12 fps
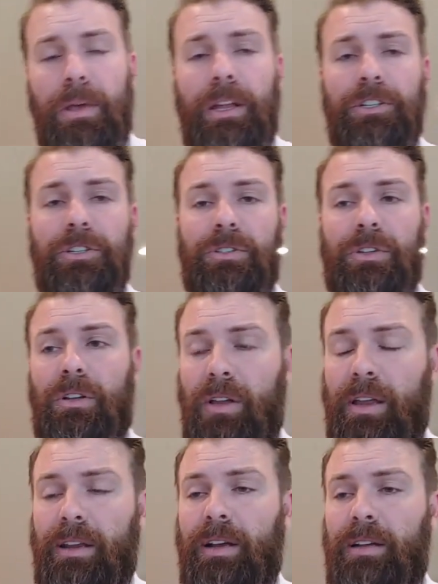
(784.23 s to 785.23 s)
managers and
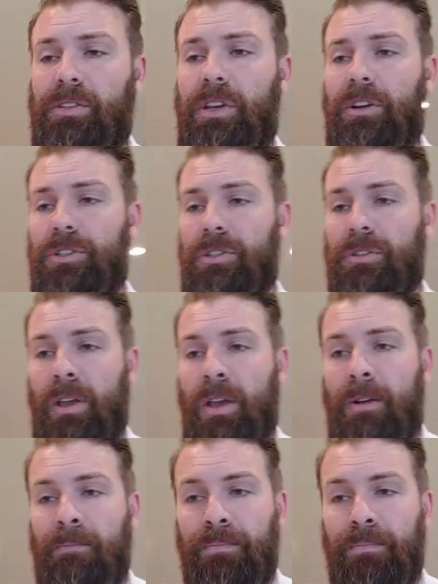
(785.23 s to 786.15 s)
client concierges